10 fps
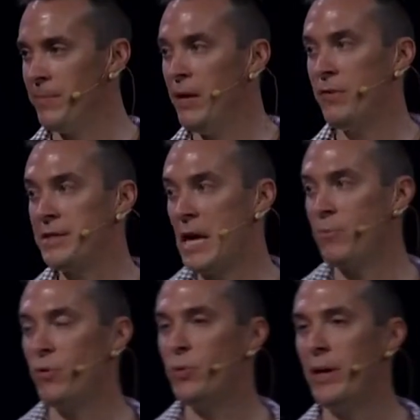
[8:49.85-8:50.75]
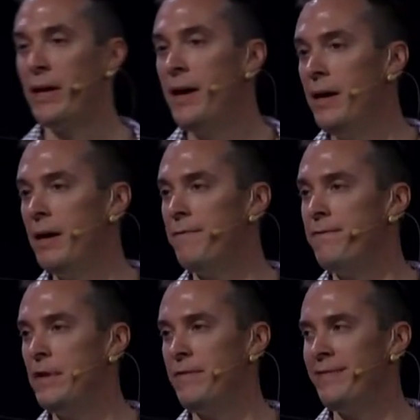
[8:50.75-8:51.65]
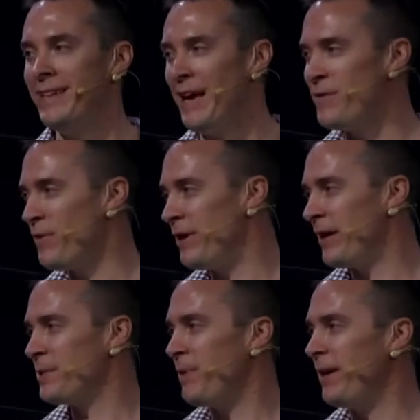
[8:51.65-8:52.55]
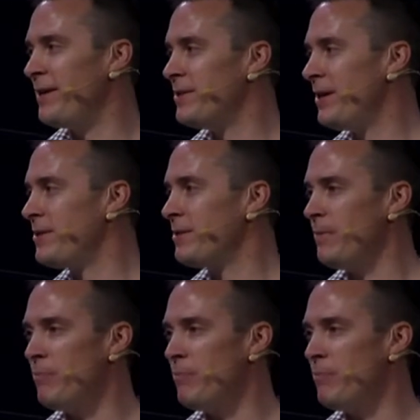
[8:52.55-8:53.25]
For example, real quick, have you ever experienced this?